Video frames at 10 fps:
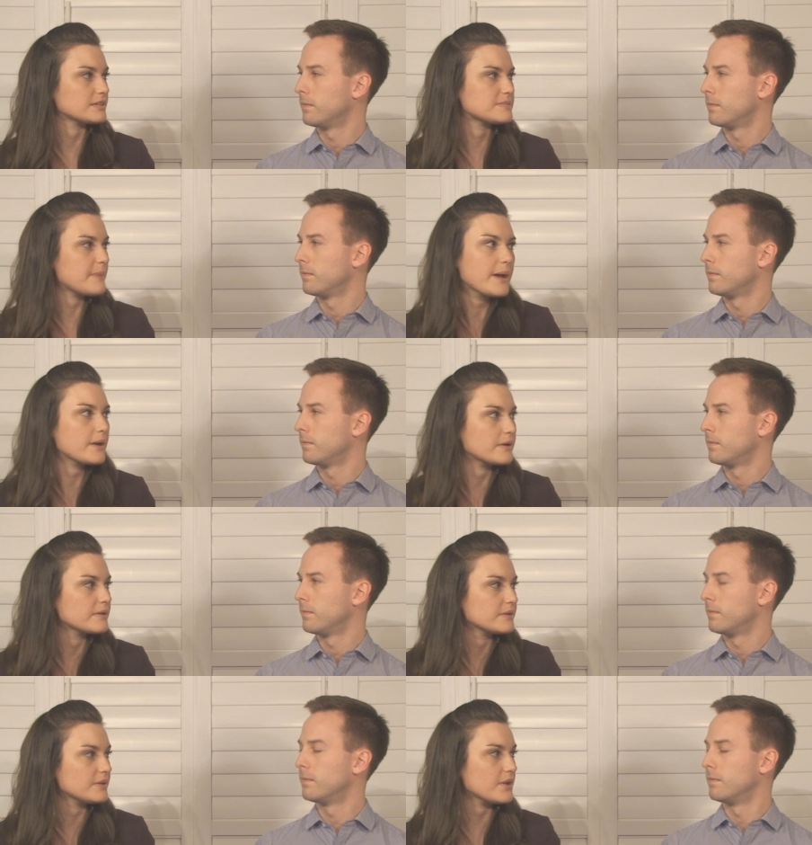Speaker 1: and
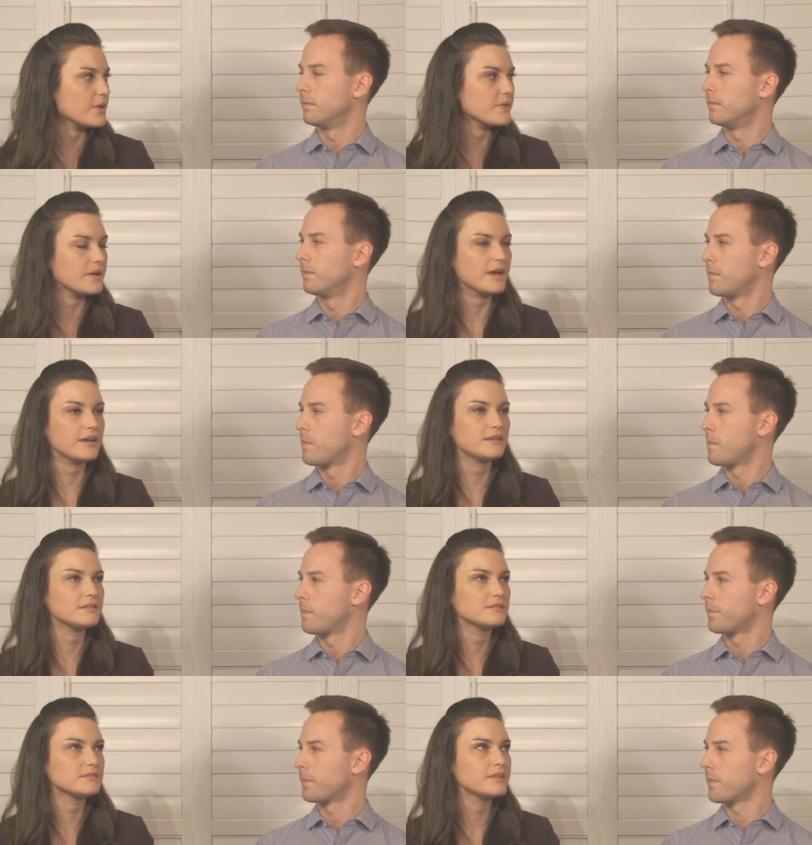expire. You mm. know, I
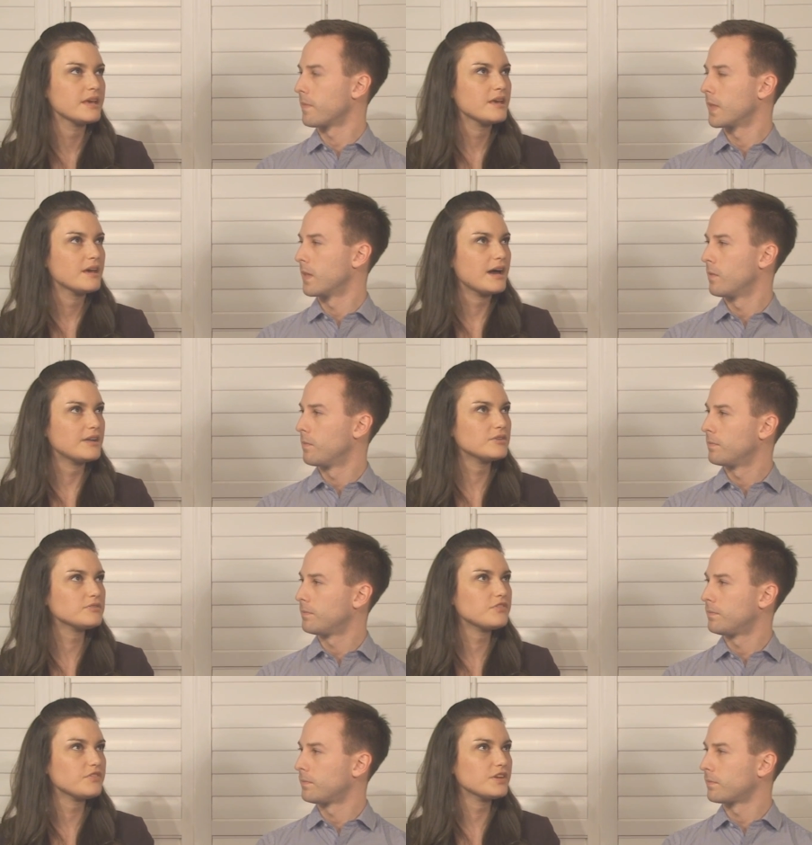I
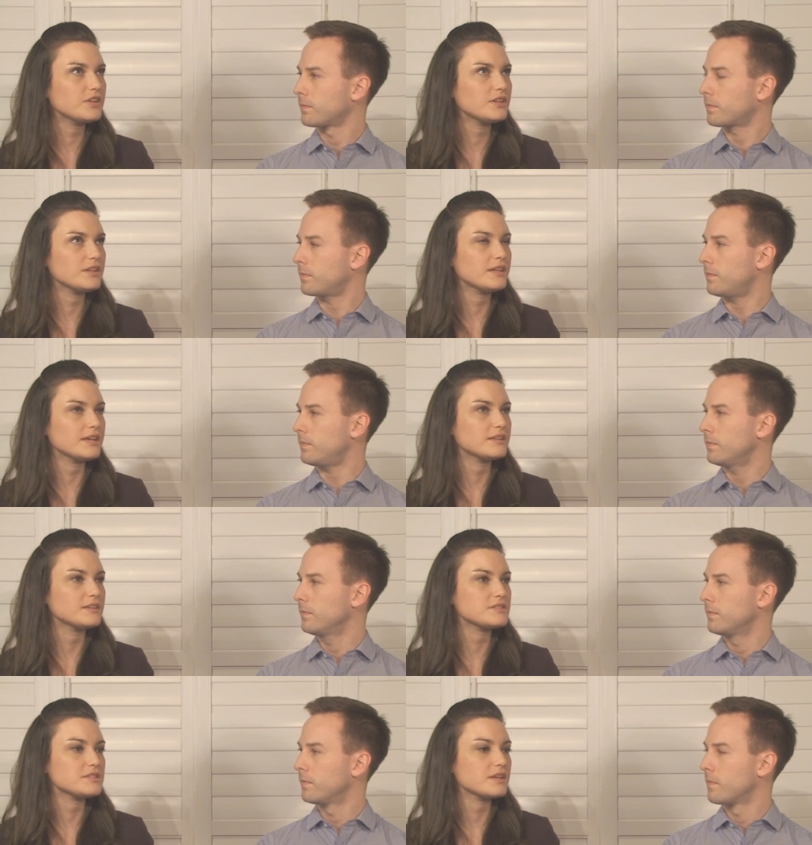don't feel like
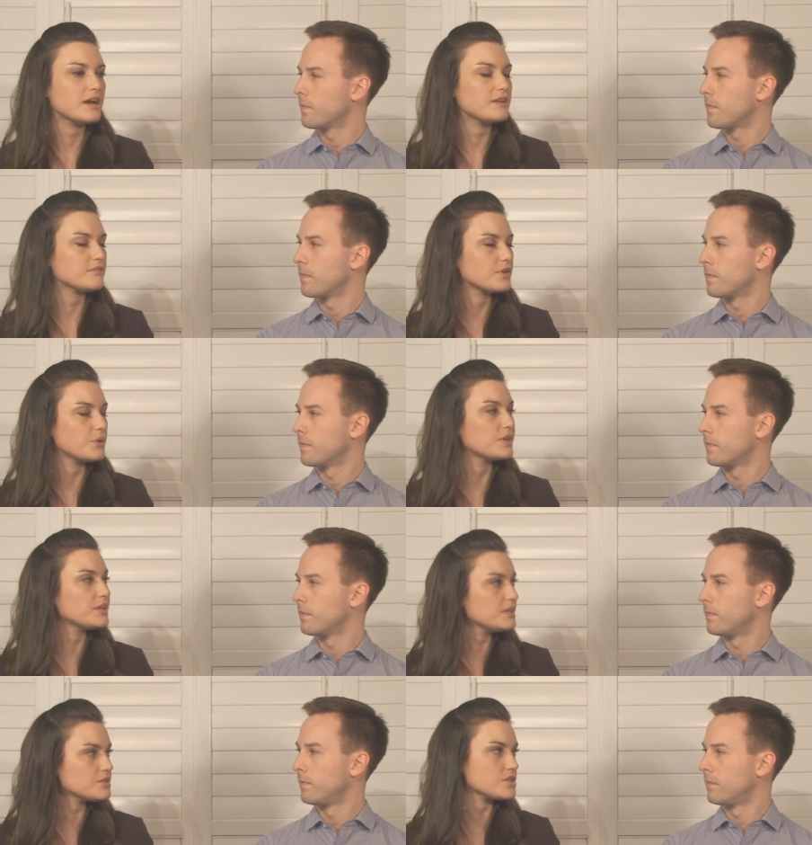there's the kind of
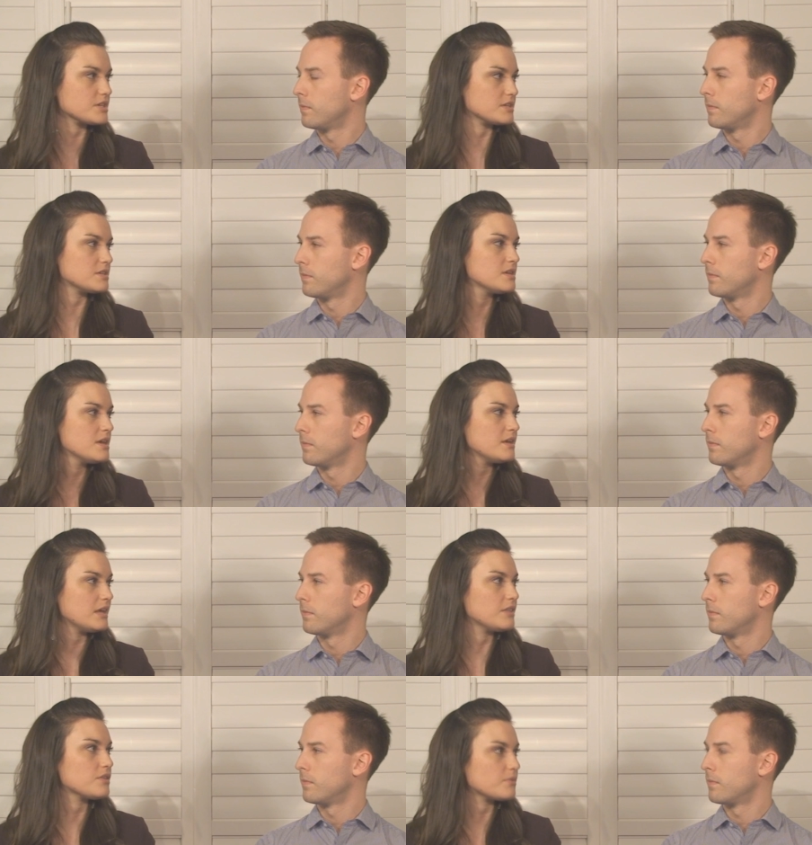cohesion
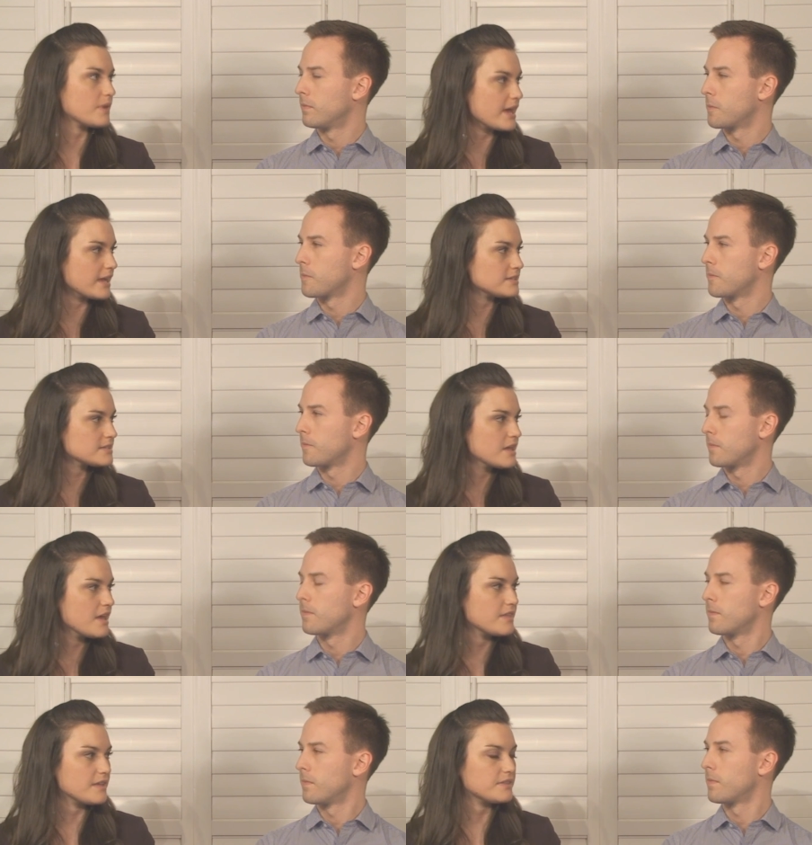in the Rite
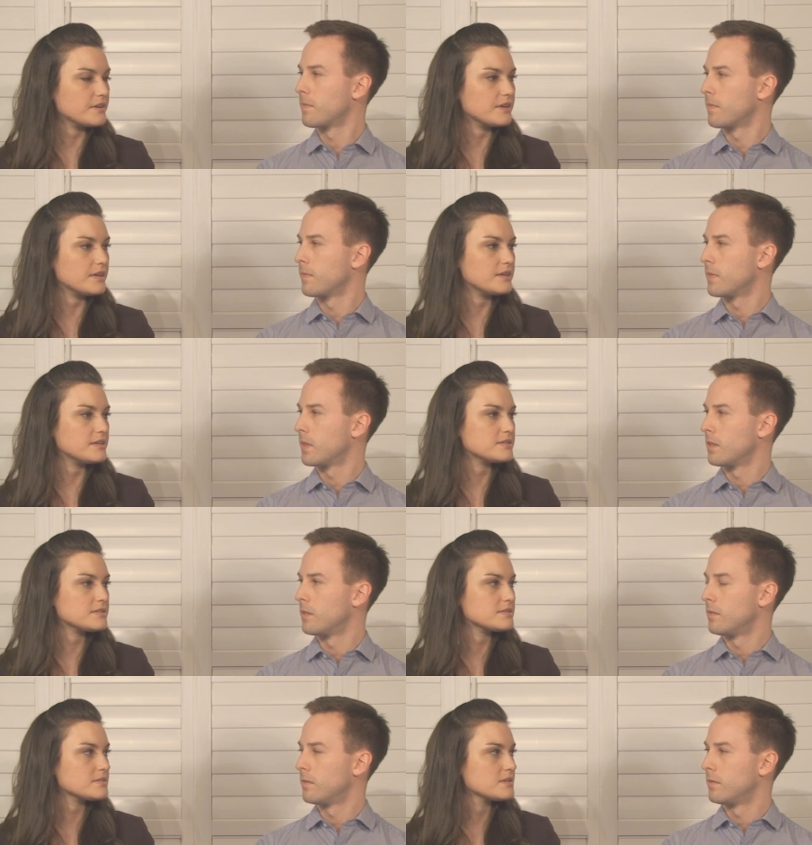that there
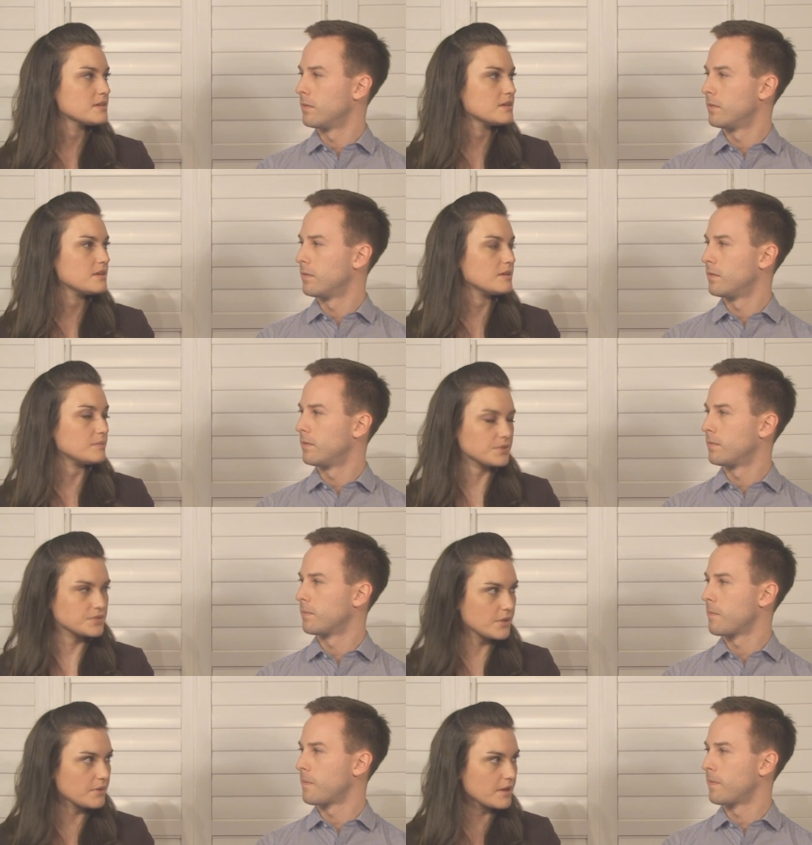is in
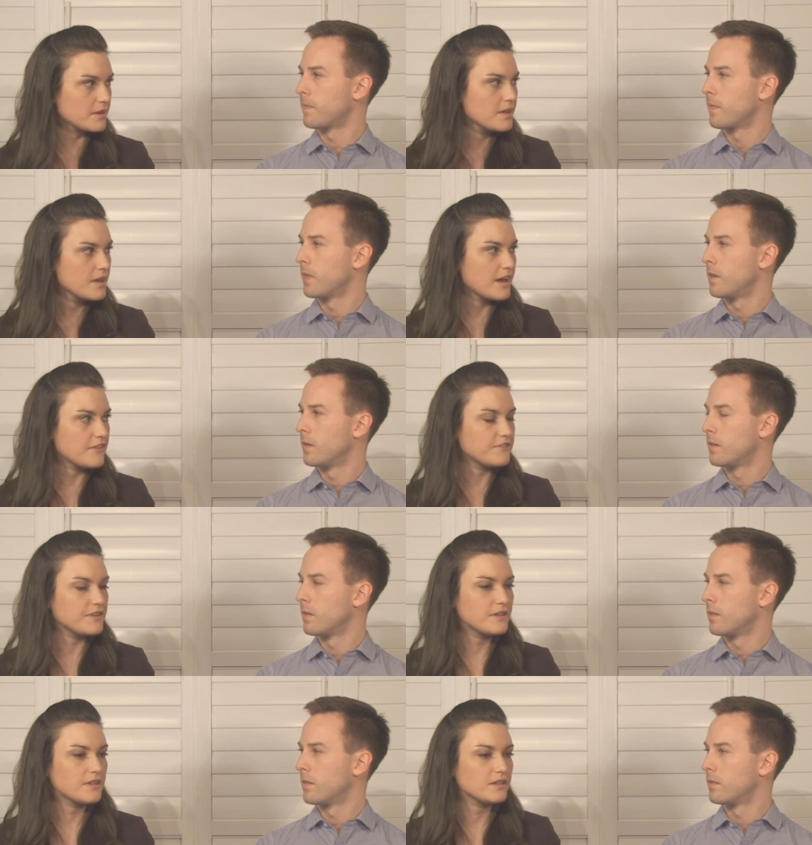Persona. I
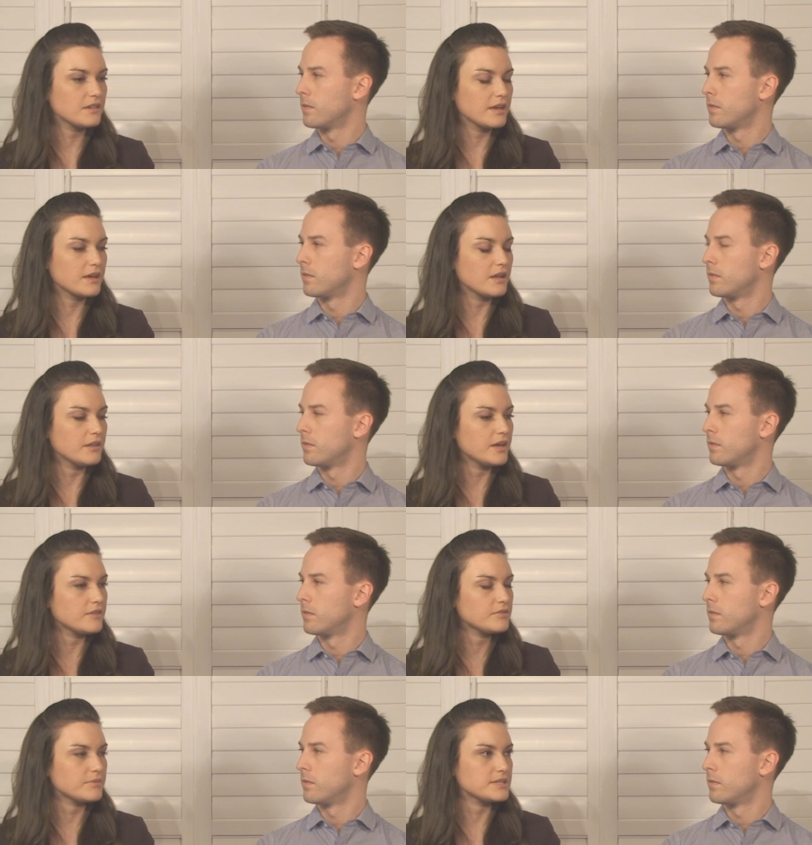feel like a lot
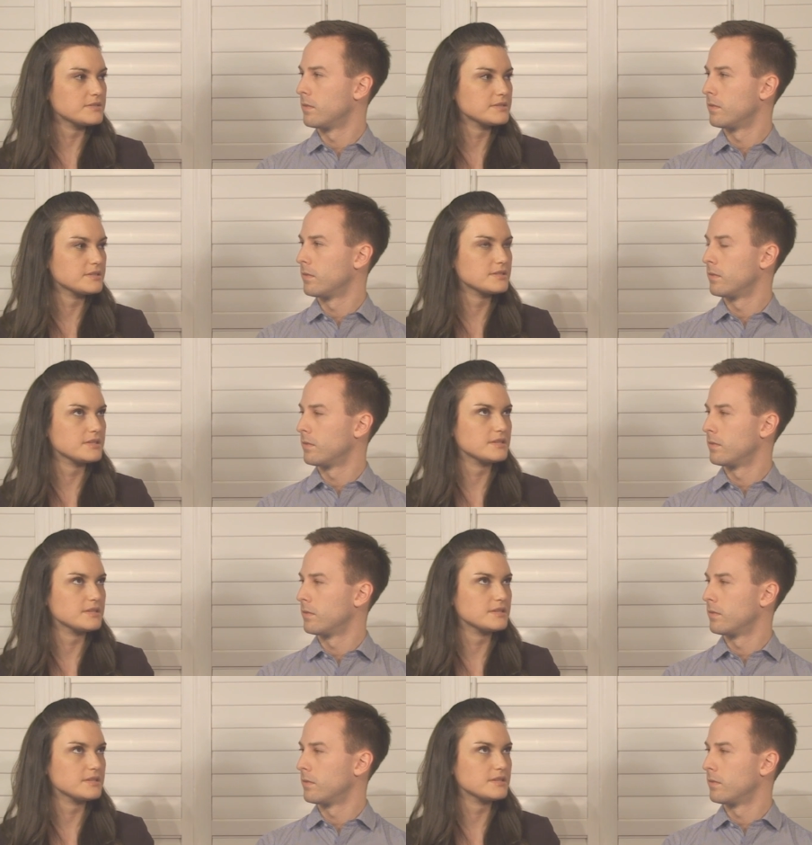of the references